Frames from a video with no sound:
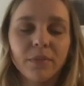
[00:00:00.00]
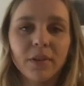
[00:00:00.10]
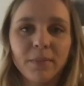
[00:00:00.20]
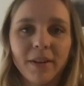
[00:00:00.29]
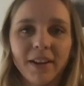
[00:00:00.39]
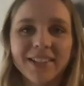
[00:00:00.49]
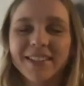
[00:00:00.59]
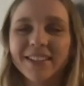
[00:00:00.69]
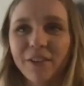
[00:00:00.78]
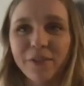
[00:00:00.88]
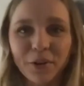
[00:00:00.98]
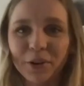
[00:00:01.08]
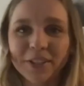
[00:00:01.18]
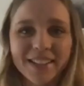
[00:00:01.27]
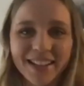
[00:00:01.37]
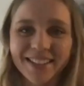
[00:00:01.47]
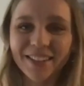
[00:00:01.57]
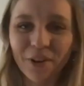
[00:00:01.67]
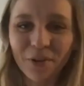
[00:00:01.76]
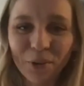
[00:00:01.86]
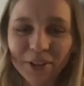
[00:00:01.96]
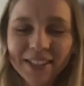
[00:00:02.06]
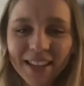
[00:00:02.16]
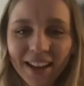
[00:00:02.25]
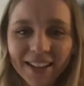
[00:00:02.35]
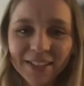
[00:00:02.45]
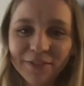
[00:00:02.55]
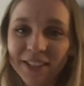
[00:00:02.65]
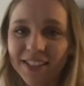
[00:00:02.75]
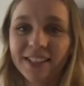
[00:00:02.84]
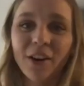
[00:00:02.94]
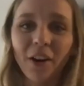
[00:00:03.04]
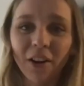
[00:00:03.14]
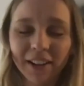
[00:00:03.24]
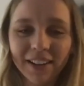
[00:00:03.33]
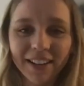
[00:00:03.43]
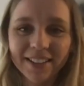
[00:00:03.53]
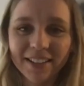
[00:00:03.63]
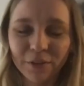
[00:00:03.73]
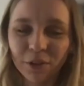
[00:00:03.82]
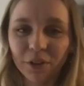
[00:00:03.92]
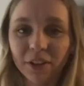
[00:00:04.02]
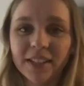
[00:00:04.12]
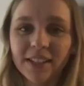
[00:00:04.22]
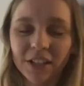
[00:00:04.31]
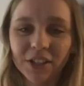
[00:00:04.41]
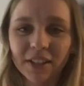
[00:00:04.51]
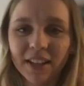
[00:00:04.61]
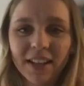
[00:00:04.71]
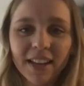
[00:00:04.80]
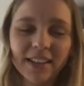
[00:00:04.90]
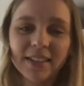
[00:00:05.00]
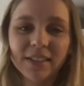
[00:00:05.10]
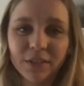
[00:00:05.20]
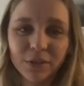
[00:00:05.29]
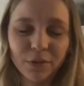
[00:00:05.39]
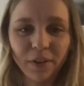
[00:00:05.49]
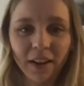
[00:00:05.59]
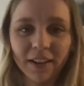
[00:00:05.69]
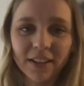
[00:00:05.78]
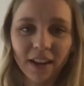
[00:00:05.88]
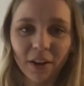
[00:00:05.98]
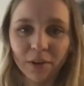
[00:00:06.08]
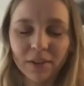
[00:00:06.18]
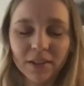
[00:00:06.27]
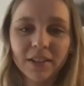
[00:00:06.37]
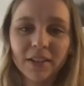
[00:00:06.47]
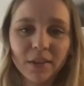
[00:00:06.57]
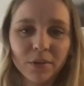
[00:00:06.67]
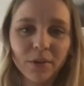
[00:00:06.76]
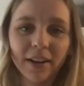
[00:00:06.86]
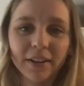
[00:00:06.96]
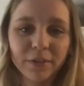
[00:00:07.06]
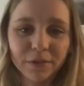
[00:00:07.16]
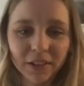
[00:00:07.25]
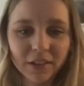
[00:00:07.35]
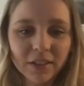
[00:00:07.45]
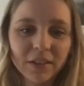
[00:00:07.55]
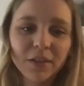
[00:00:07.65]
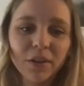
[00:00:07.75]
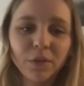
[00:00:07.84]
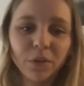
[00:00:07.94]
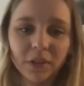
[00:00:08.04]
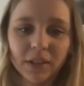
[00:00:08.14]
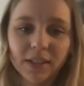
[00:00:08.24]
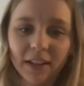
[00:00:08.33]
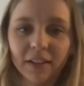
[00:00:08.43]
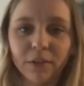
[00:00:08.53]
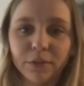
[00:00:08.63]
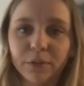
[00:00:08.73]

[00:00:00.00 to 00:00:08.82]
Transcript: But of course, there is no one size fits it all, and every organization has to find out the right fit for itself.